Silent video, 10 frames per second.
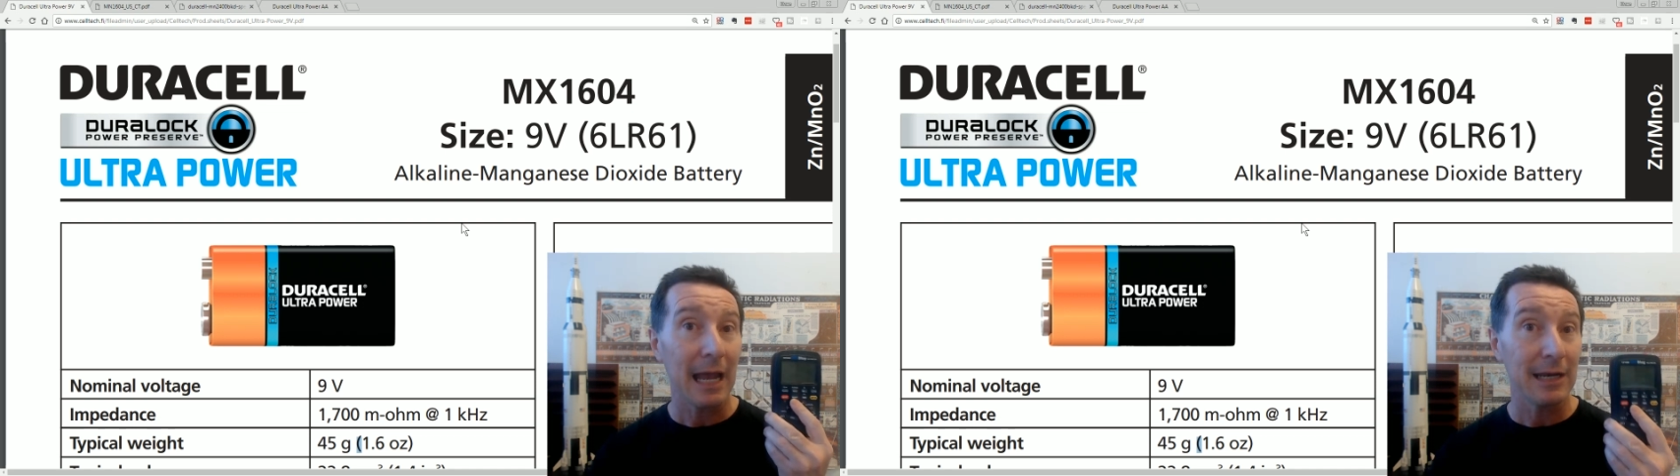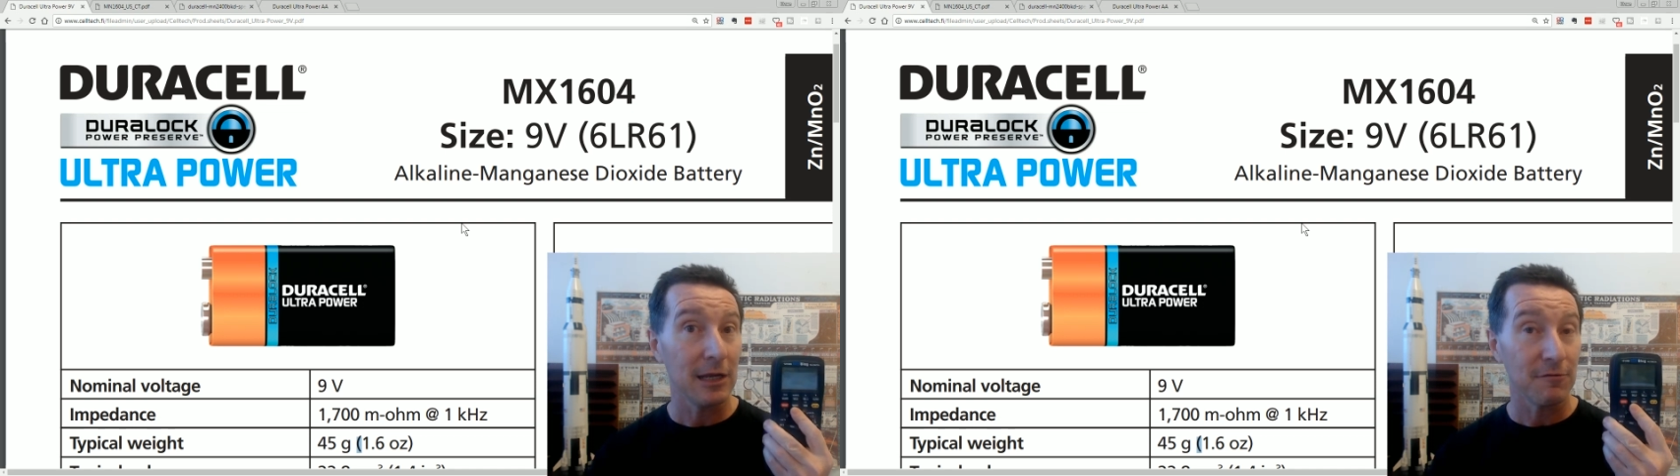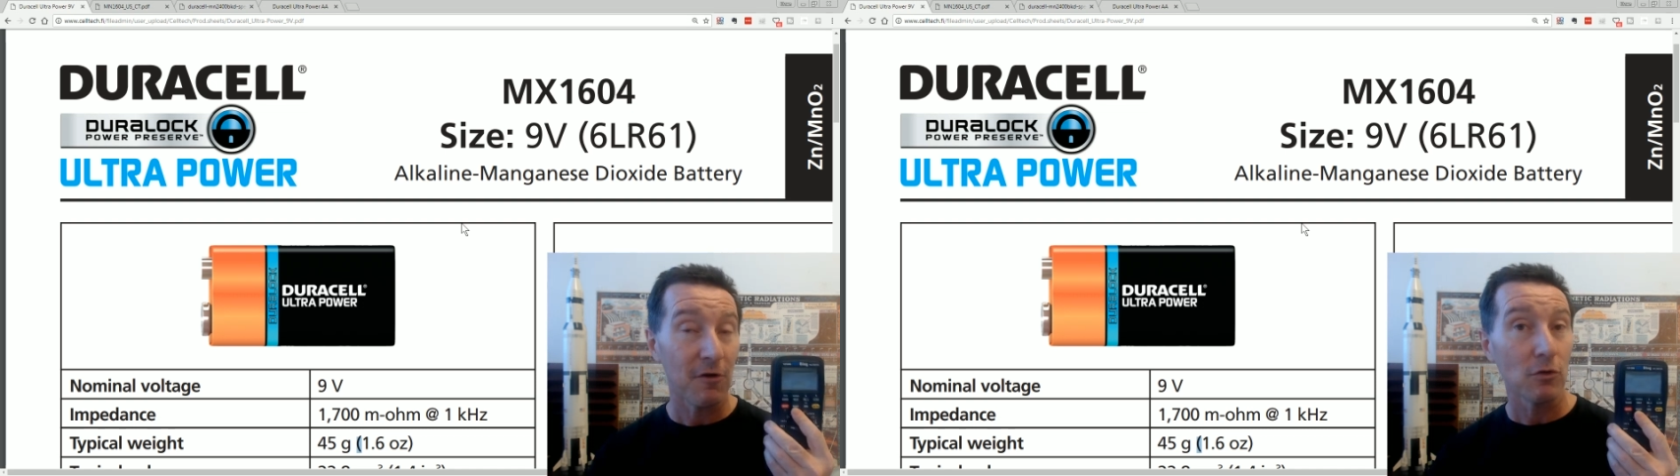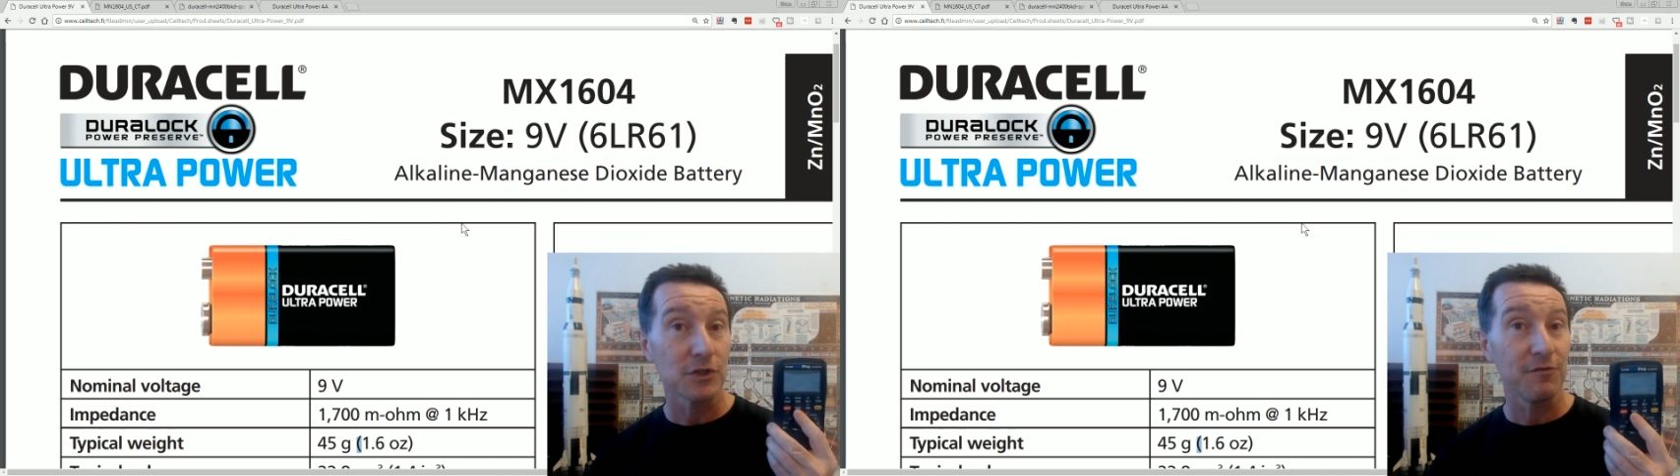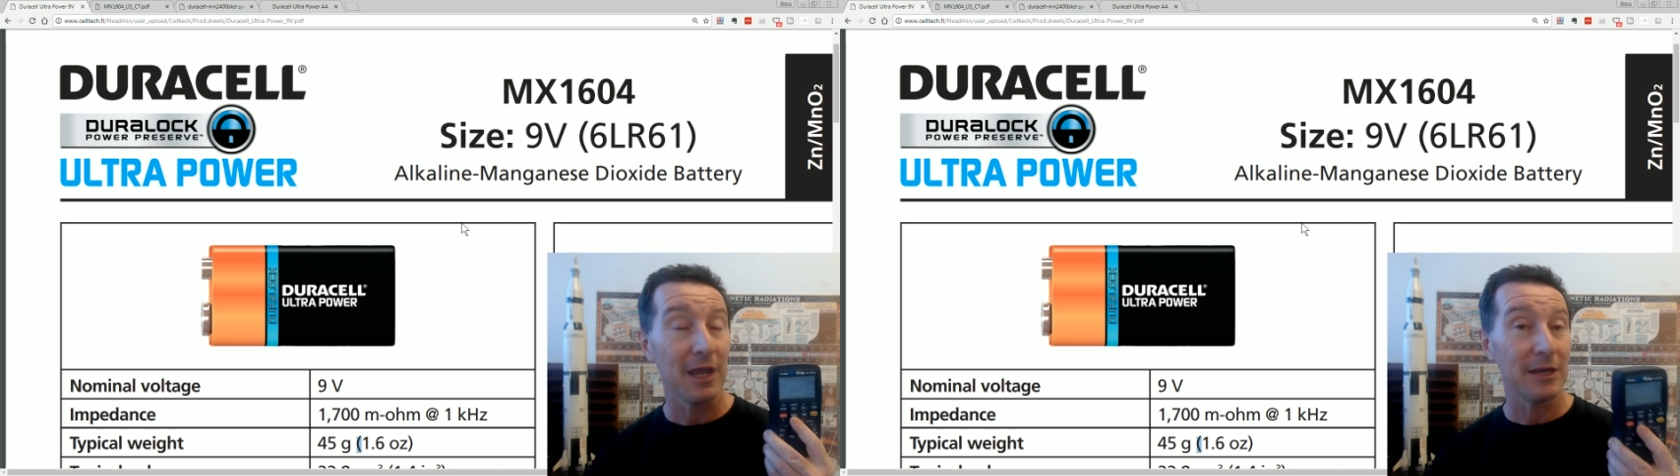18
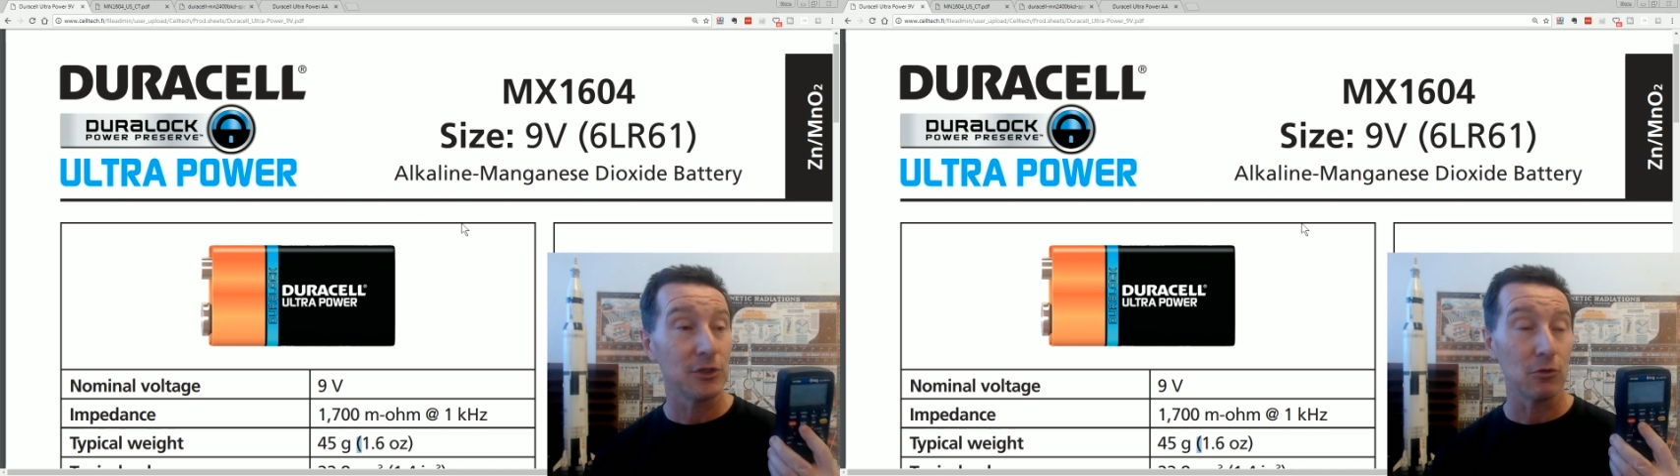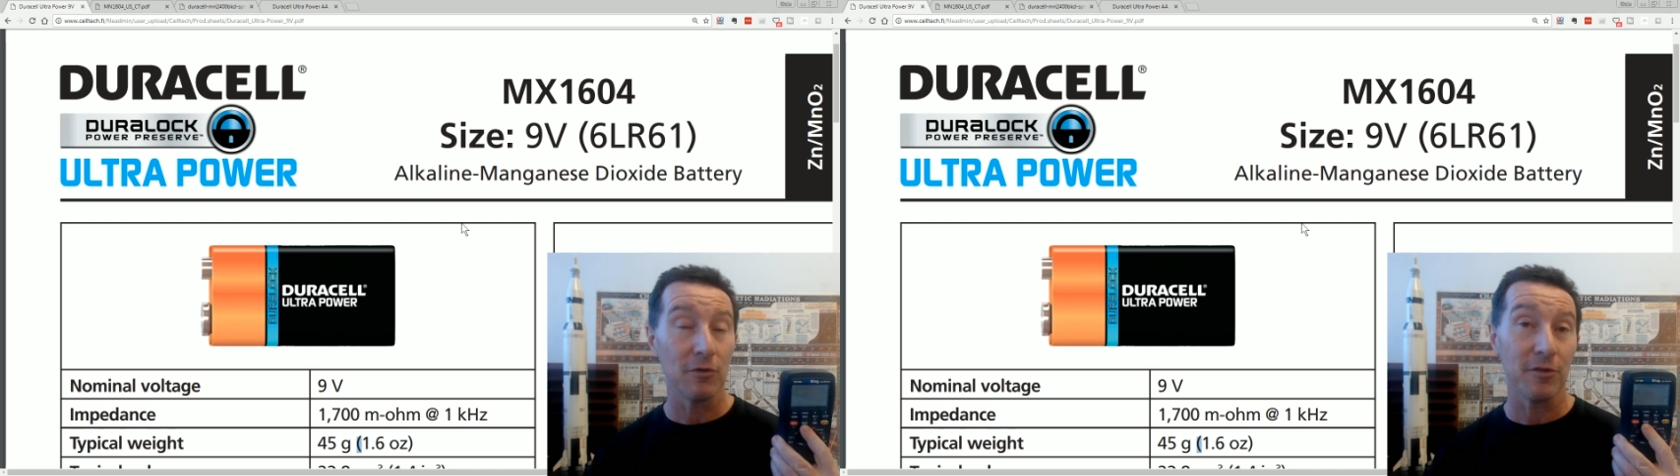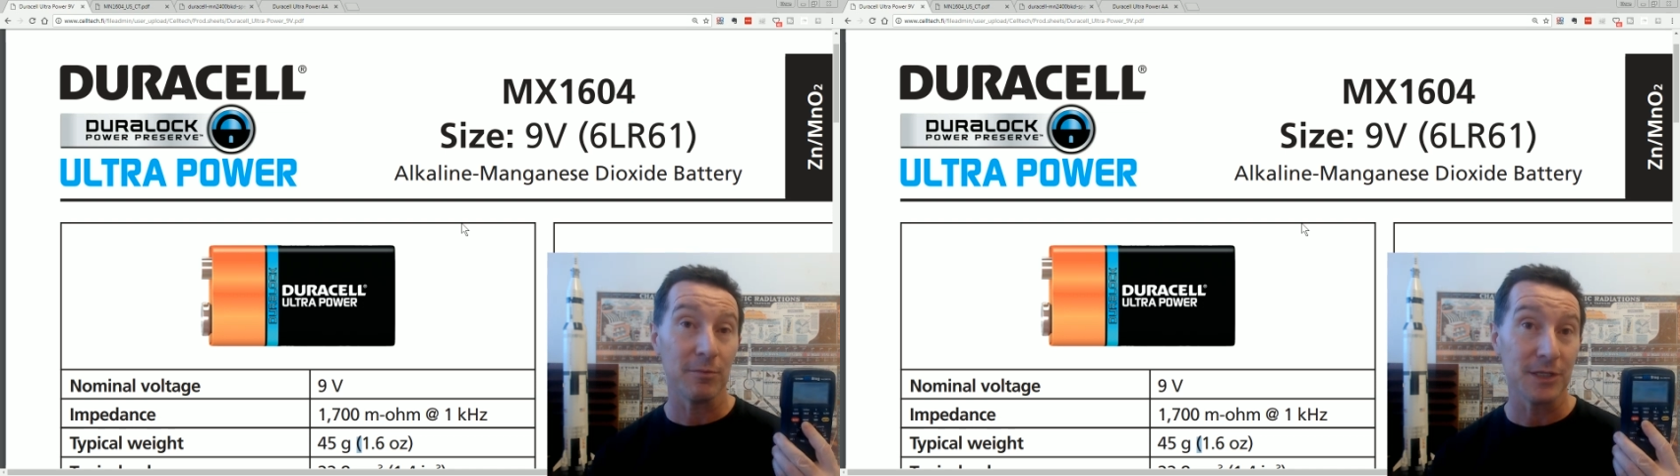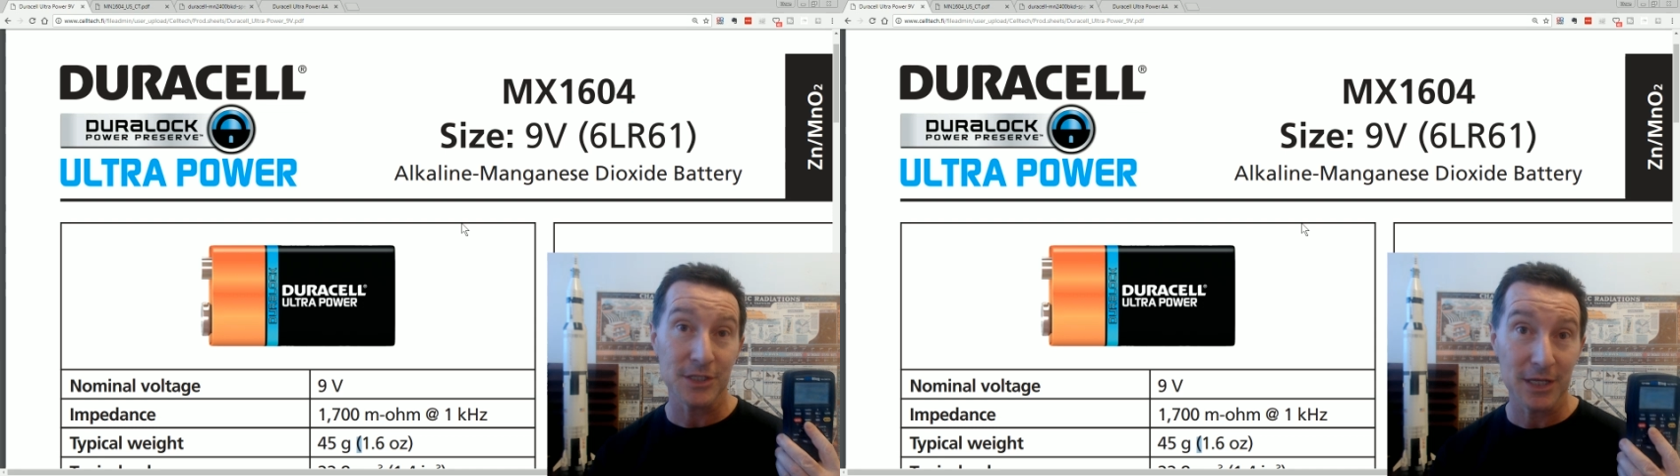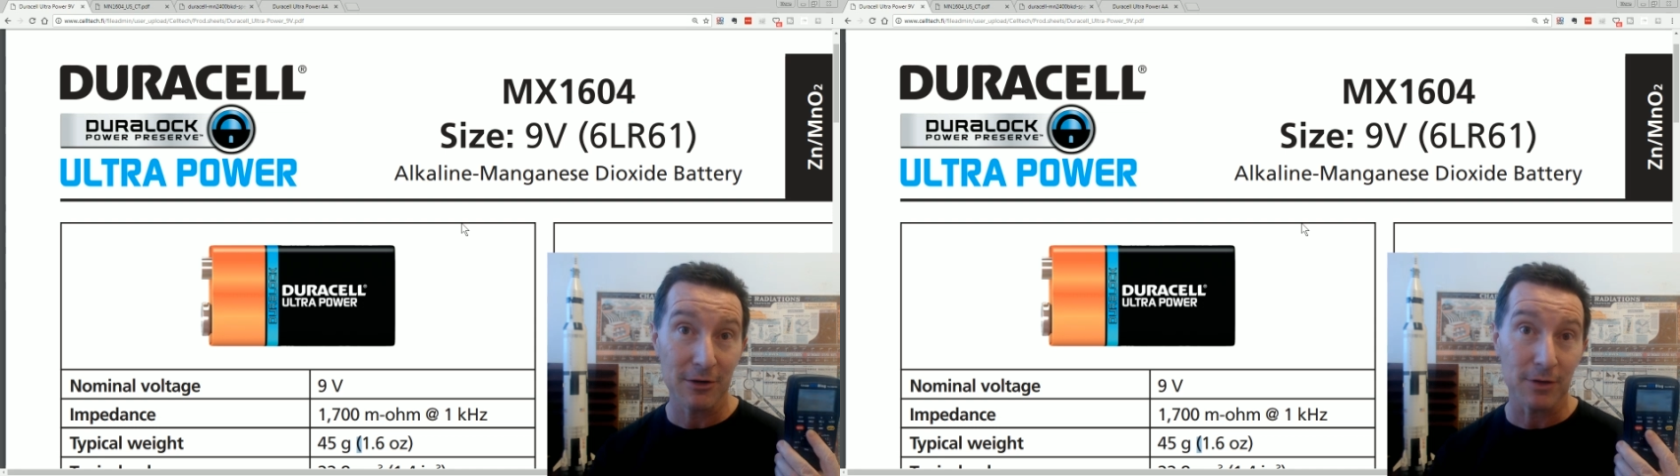volts if you had two of them in
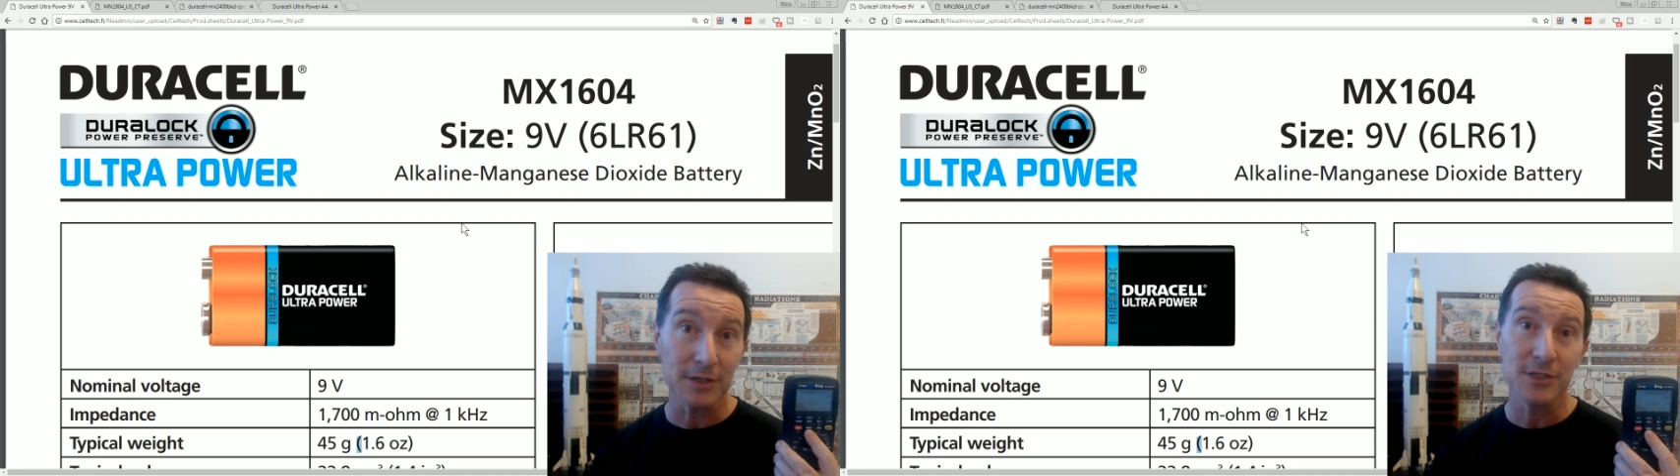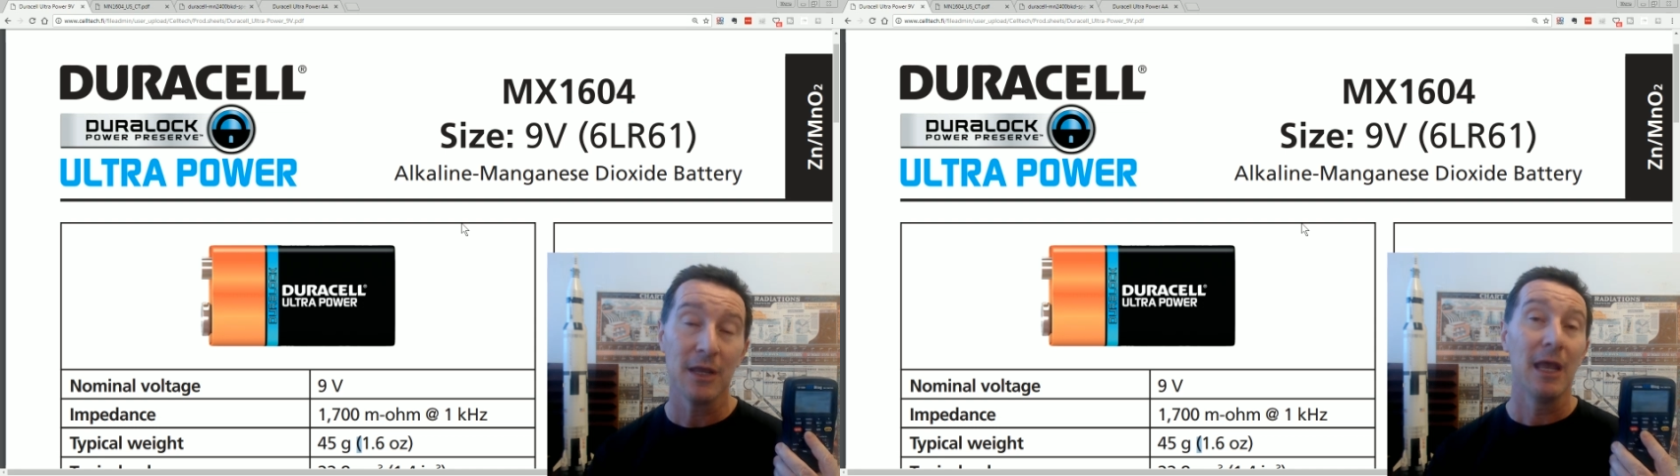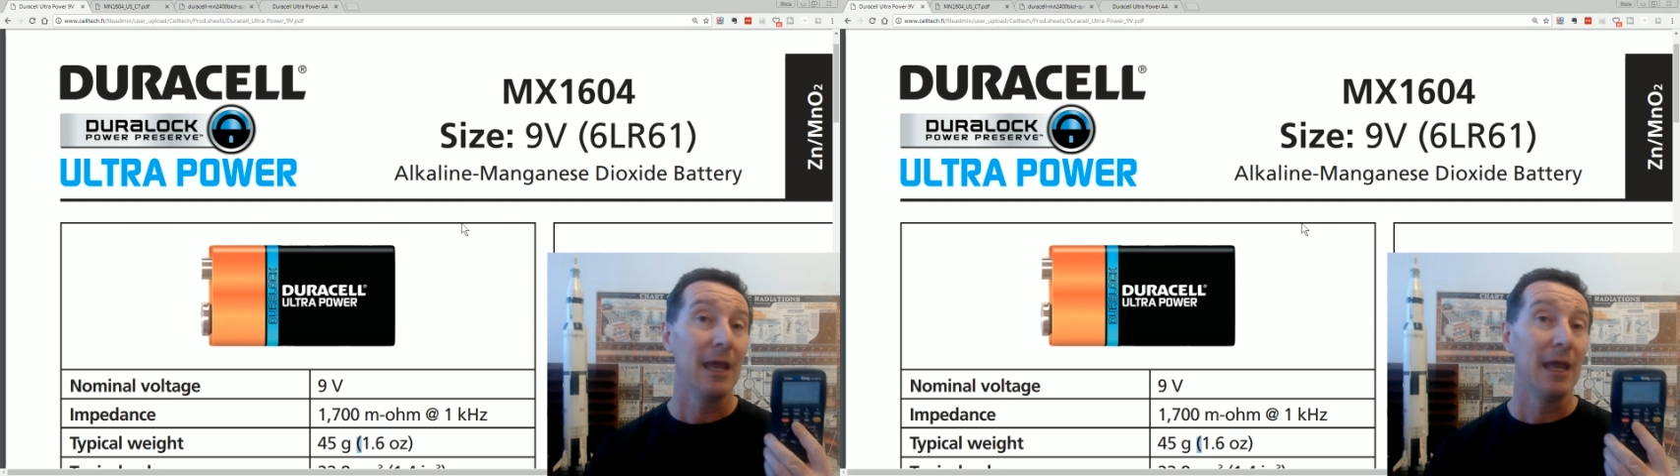series,